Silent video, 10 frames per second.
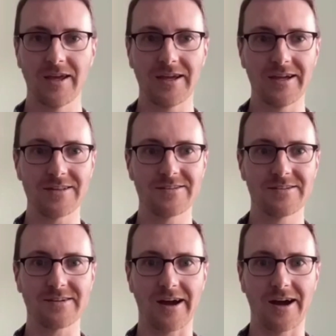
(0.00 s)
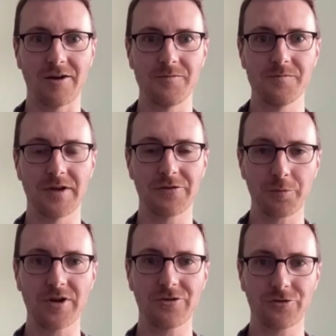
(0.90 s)
It's pretty
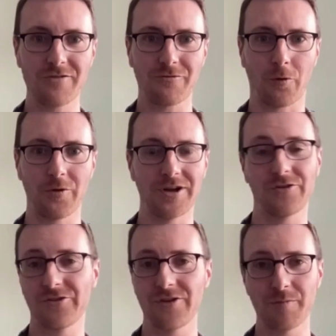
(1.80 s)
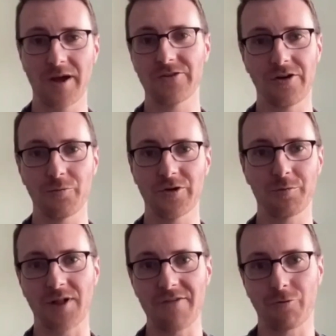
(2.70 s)
straightforward. It just depends on which
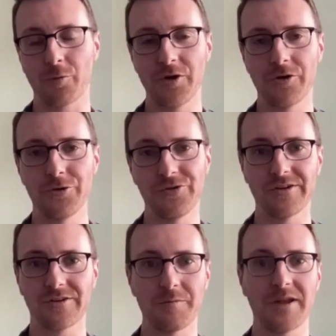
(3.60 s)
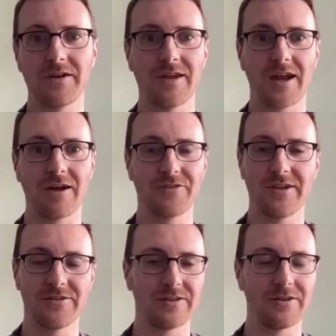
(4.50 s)
platform you're using to mint
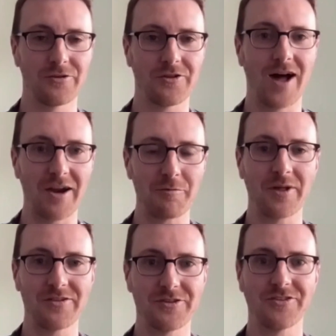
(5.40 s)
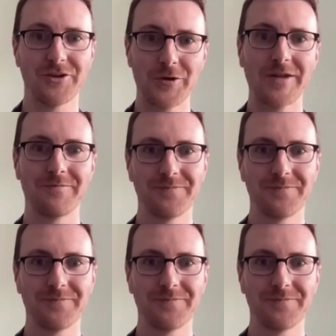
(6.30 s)
NFTs, and there's a lot of places to do it.